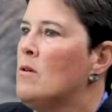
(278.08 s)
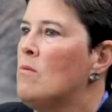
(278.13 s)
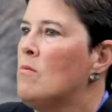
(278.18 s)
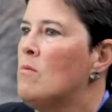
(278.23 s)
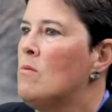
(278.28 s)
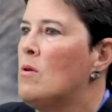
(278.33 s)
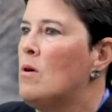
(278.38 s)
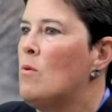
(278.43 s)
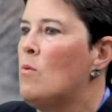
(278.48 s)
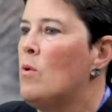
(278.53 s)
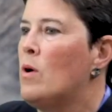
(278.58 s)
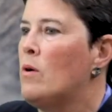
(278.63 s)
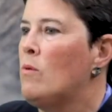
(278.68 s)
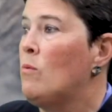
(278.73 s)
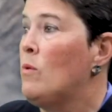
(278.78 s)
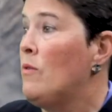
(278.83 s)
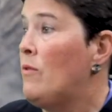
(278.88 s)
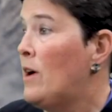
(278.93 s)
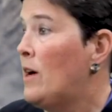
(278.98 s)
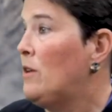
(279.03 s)
Well,
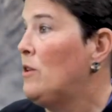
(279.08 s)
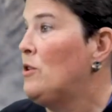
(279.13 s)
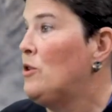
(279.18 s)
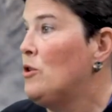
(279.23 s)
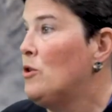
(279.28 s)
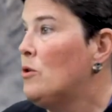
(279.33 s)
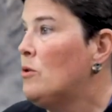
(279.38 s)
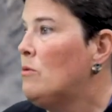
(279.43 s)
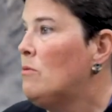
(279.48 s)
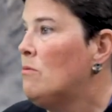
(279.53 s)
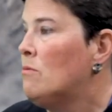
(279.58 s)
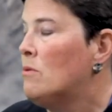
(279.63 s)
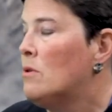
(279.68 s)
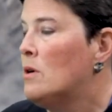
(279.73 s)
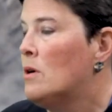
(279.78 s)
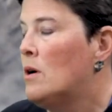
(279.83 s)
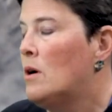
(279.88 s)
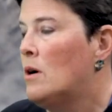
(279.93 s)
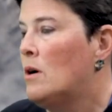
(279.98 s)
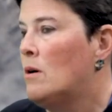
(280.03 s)
what we've had to do
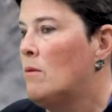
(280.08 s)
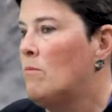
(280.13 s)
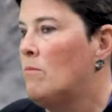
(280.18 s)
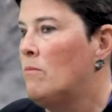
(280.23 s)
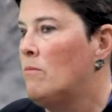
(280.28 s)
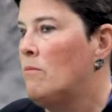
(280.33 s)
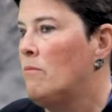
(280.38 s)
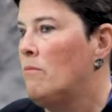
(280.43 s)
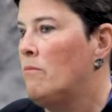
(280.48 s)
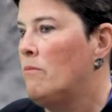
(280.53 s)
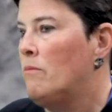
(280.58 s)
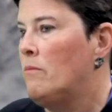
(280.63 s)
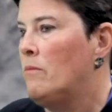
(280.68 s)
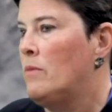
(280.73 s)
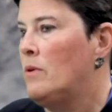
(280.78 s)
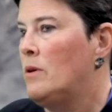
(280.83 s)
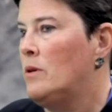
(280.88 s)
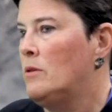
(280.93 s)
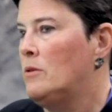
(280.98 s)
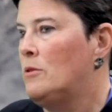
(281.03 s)

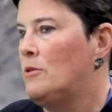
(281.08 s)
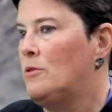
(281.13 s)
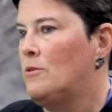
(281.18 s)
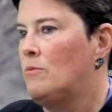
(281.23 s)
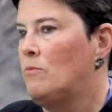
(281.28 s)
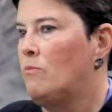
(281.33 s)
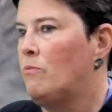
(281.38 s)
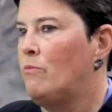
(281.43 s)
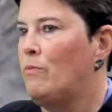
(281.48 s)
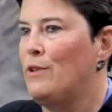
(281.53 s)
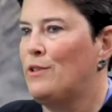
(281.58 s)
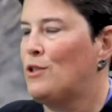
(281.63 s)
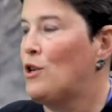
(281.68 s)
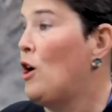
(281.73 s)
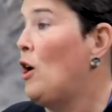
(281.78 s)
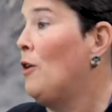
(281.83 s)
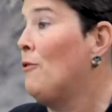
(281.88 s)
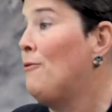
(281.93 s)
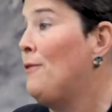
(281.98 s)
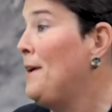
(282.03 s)
is it's
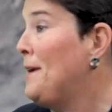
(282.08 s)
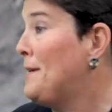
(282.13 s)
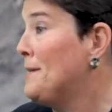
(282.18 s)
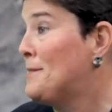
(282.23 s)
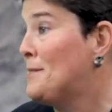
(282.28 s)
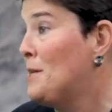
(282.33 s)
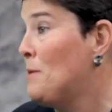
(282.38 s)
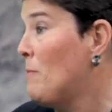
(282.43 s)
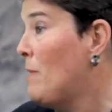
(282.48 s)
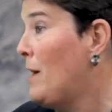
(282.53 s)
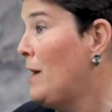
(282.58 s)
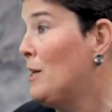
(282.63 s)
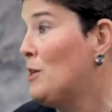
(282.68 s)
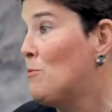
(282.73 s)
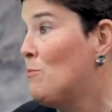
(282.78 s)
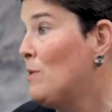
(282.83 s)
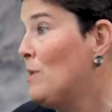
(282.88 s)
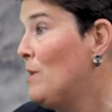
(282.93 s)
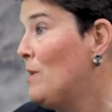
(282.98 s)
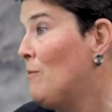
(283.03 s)
called vacancy
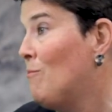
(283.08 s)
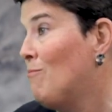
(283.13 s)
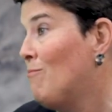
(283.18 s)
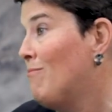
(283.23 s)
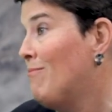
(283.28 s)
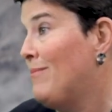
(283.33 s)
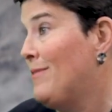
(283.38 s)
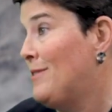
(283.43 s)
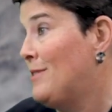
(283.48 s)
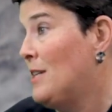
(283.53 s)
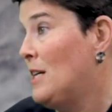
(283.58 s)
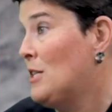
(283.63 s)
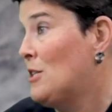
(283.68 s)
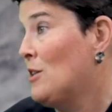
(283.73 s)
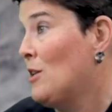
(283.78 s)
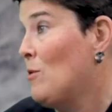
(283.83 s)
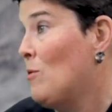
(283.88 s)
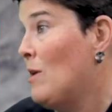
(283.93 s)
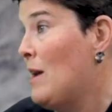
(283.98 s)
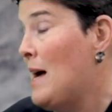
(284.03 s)
management, and
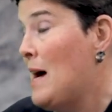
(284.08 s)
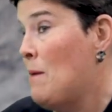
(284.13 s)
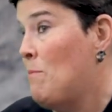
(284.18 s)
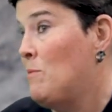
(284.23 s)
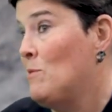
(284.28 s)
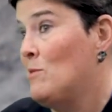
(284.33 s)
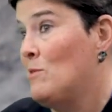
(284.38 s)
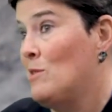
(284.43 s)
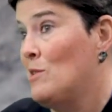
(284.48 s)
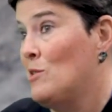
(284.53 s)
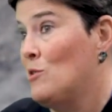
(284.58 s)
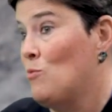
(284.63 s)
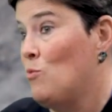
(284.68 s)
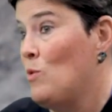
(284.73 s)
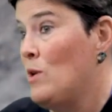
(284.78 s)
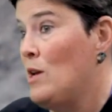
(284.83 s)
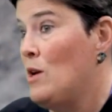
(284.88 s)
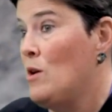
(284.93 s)
essentially what happens is